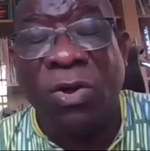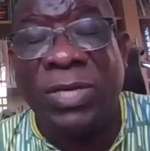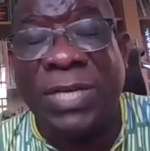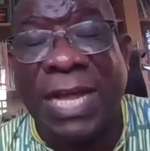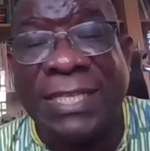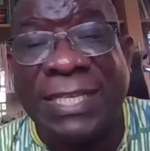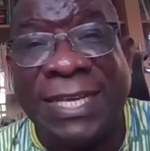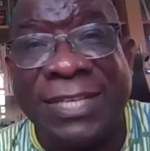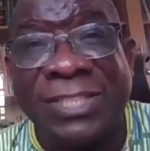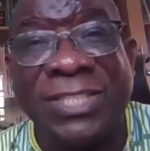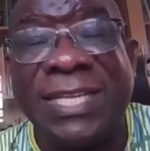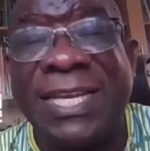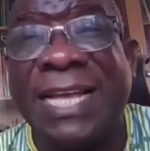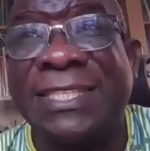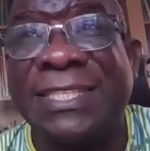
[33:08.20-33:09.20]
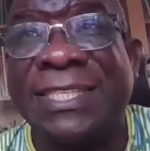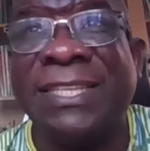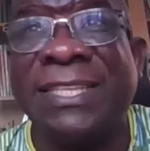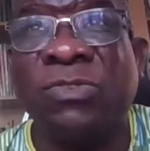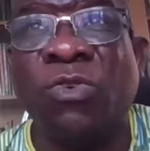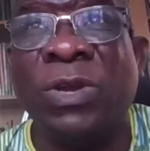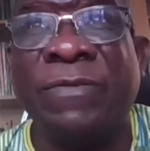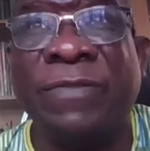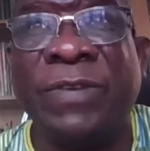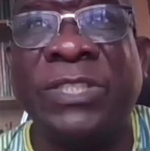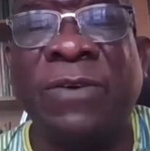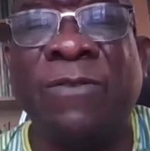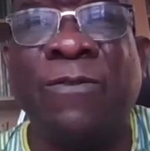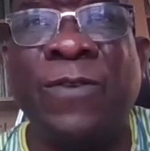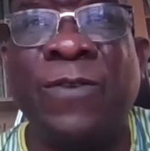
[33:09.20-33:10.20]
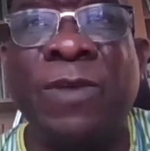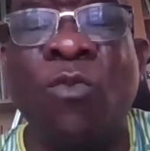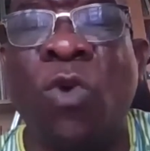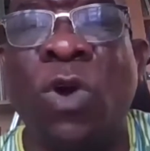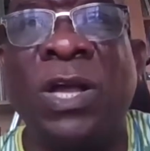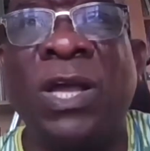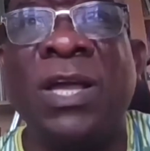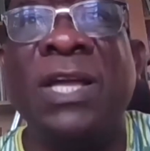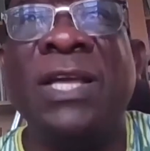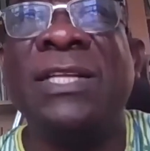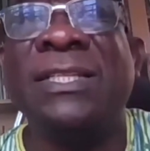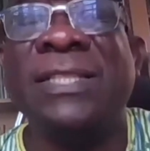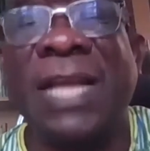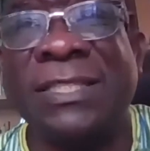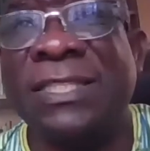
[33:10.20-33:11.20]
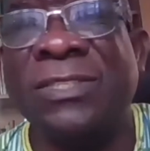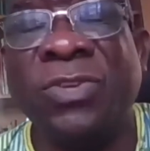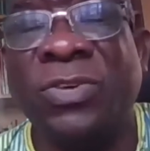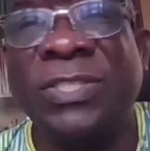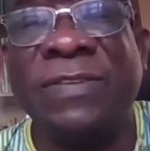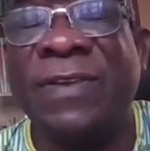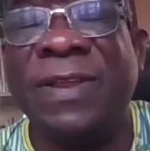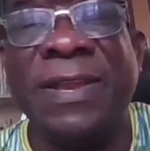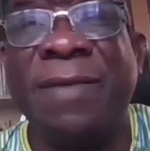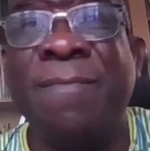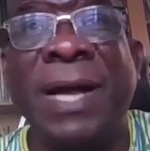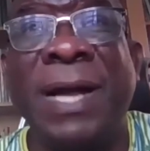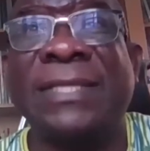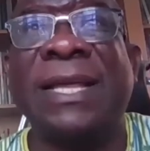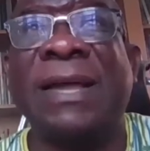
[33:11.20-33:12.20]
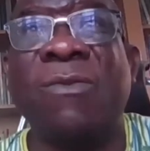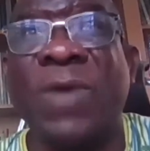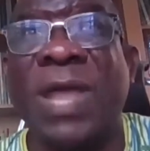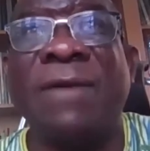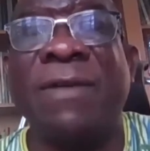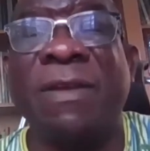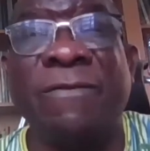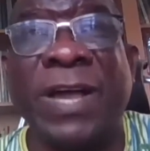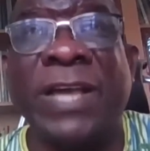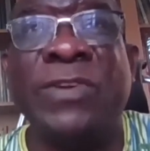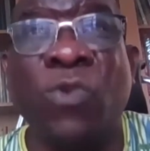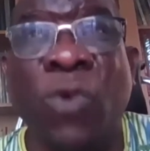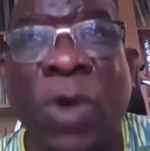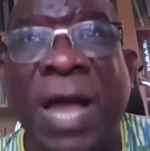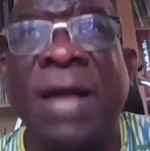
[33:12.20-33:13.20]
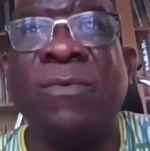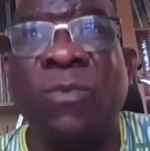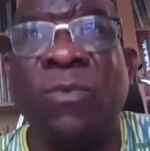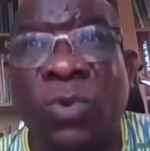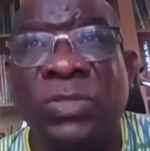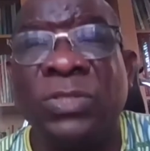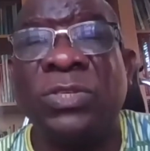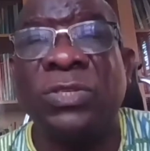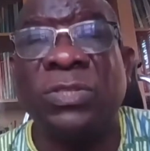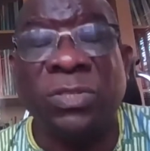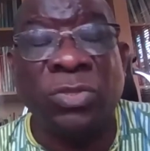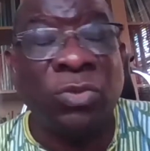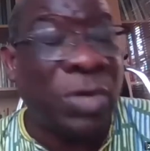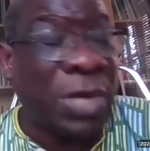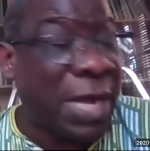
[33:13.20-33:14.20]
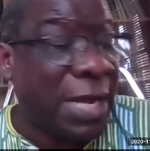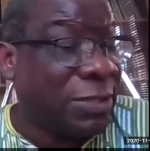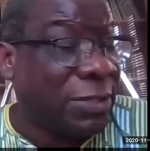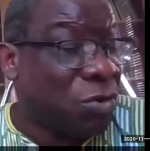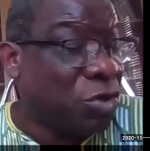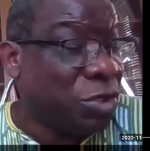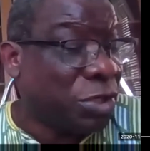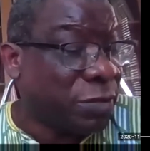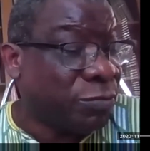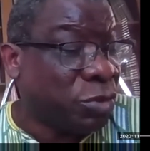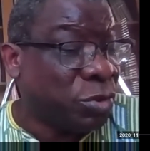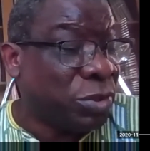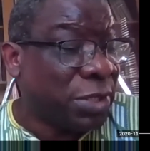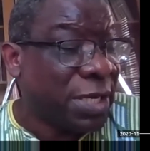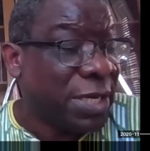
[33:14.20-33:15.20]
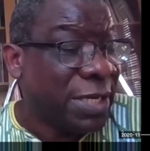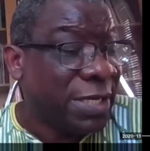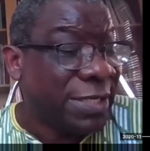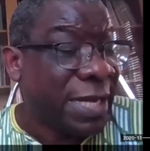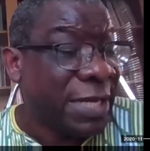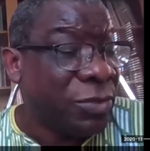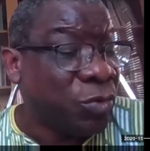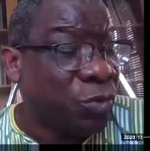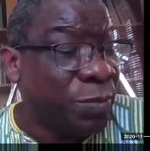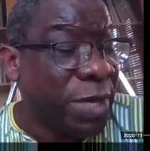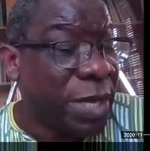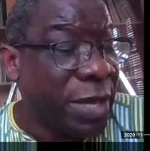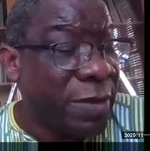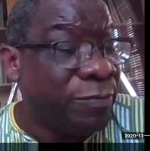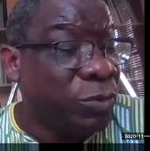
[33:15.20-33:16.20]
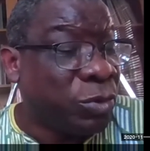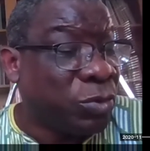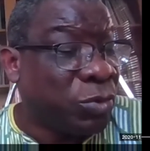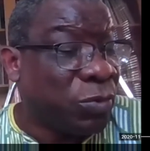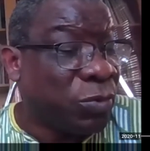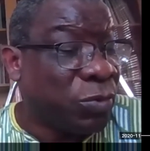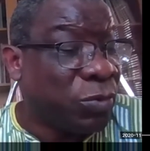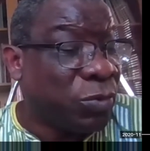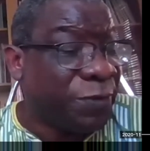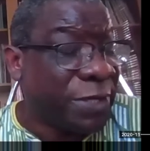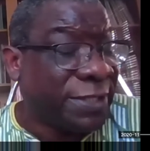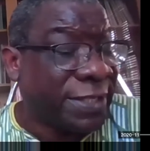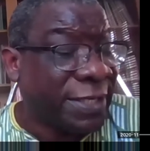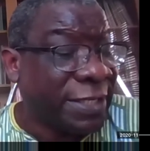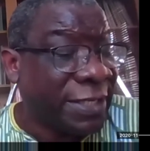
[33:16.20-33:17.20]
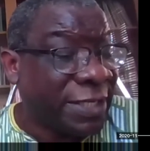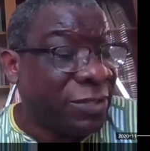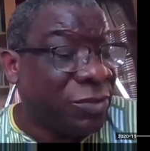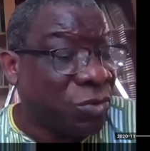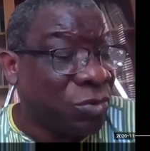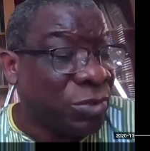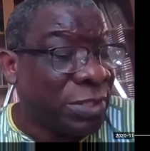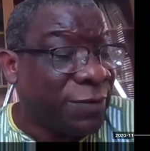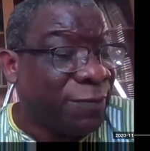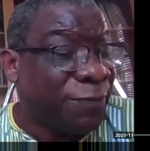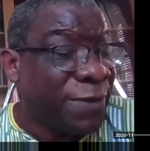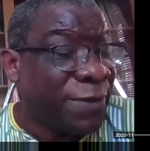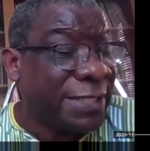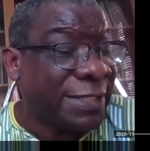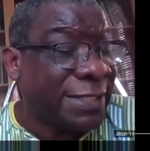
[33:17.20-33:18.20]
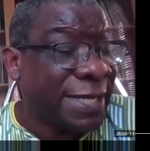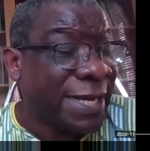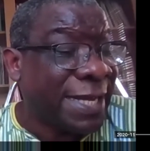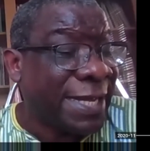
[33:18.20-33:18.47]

under the National Skills Qualification Framework, that it doesn't really matter wherever you are, once you can contribute, then you'll be able to fix it into different